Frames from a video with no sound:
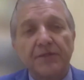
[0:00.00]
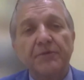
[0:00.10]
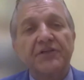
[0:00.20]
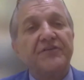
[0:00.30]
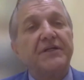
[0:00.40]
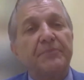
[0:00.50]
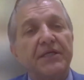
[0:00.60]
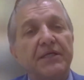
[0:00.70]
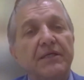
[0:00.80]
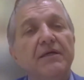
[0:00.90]
therapy,
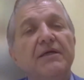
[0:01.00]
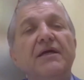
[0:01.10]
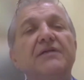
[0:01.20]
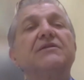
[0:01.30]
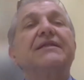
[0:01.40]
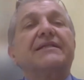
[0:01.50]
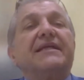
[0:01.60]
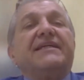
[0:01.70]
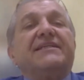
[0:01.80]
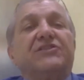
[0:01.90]
that is
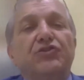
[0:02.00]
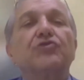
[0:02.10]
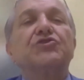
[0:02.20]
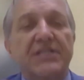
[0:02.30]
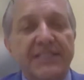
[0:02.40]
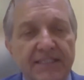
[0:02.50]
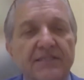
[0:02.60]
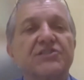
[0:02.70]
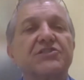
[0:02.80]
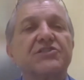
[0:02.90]
not just
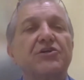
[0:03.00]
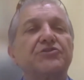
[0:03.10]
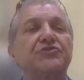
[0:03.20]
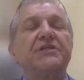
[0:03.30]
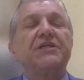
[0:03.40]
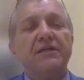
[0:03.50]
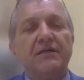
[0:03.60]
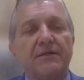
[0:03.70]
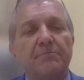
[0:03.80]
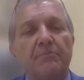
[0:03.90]
surgery,
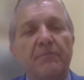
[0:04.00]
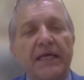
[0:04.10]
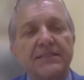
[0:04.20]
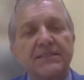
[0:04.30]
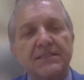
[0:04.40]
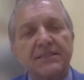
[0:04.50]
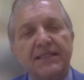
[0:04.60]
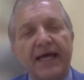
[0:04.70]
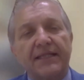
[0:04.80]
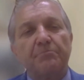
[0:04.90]
means that
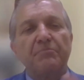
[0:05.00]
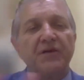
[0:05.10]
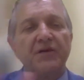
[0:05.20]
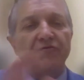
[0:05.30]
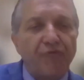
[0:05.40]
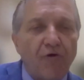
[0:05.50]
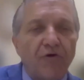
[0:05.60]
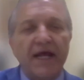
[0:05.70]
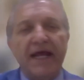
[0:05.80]
before and